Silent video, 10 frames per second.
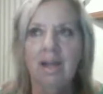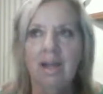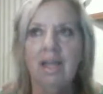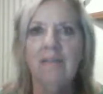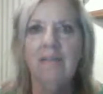
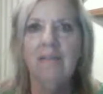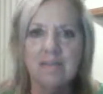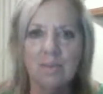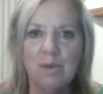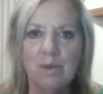in
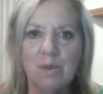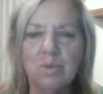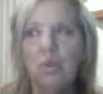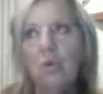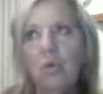this world
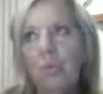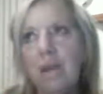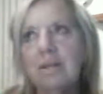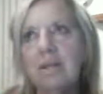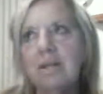or
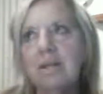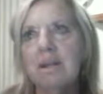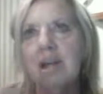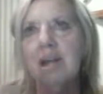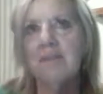when
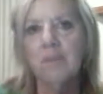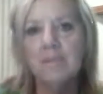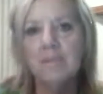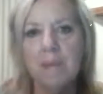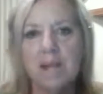loved
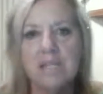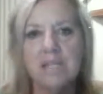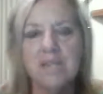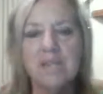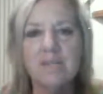ones pass
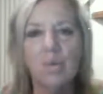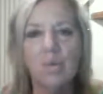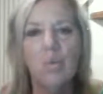to the next world.